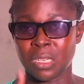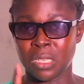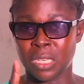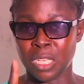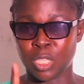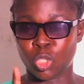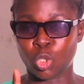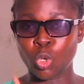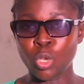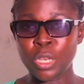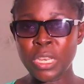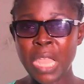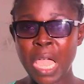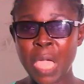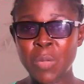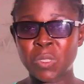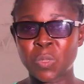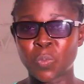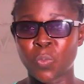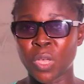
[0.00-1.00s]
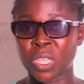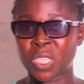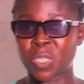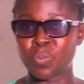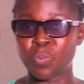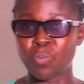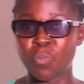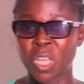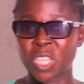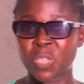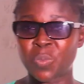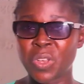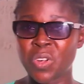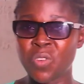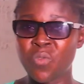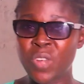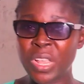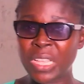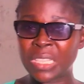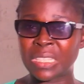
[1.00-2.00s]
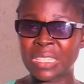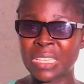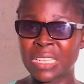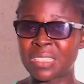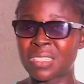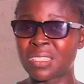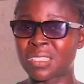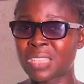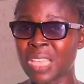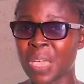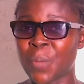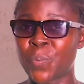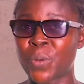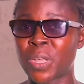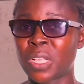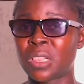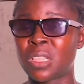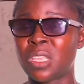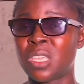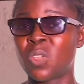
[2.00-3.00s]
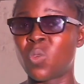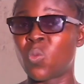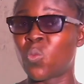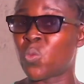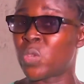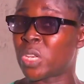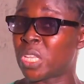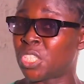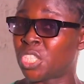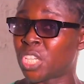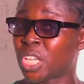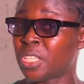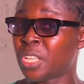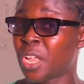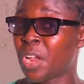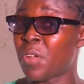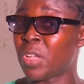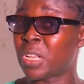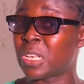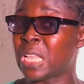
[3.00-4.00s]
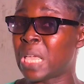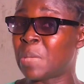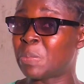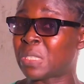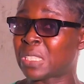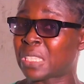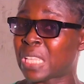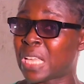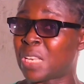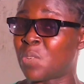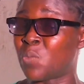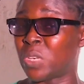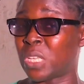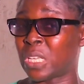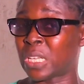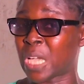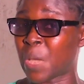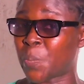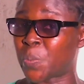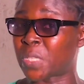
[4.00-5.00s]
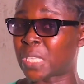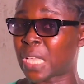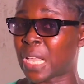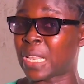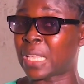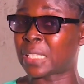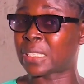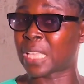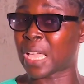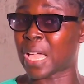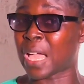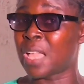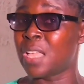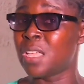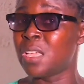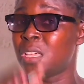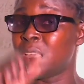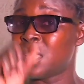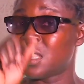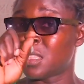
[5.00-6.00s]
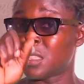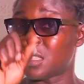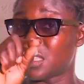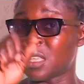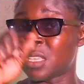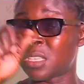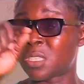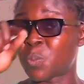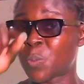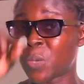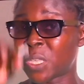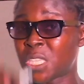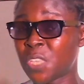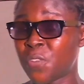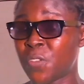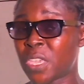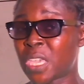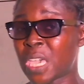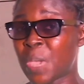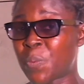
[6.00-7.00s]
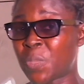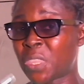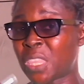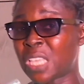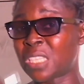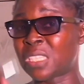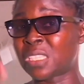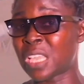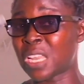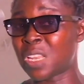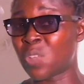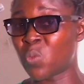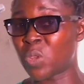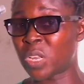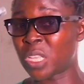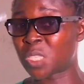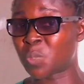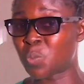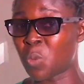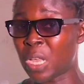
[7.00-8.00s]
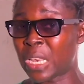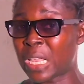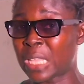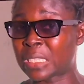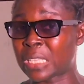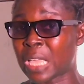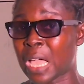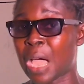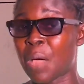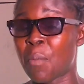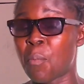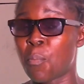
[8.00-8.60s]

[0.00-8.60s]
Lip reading: the 2 names must be written separately, with the generic name starting with a capital letter, the specific epithet starting with a small letter,